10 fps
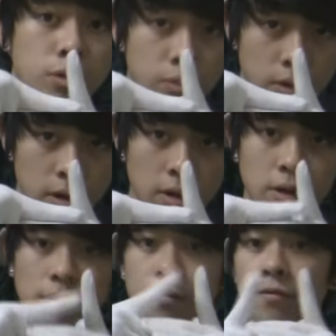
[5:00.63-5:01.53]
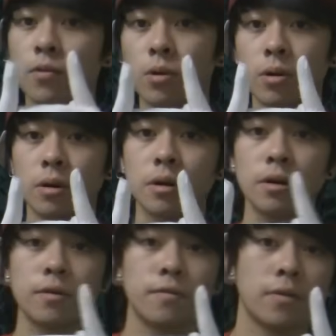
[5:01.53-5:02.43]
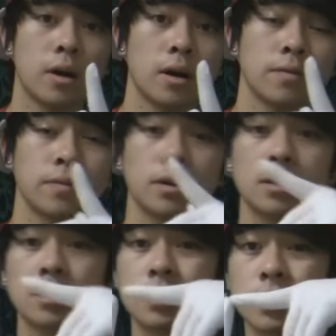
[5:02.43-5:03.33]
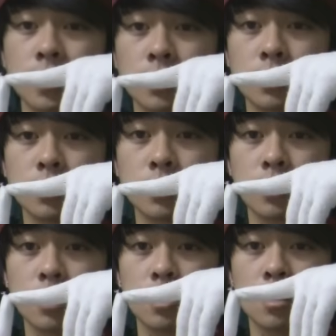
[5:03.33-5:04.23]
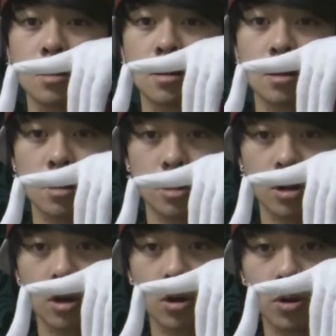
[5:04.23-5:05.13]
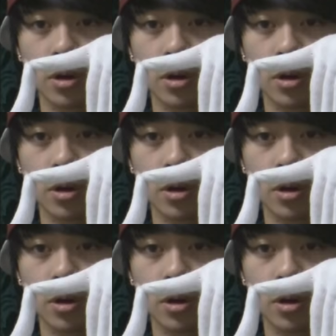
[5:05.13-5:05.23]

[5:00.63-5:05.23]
three, four, five, six you're gonna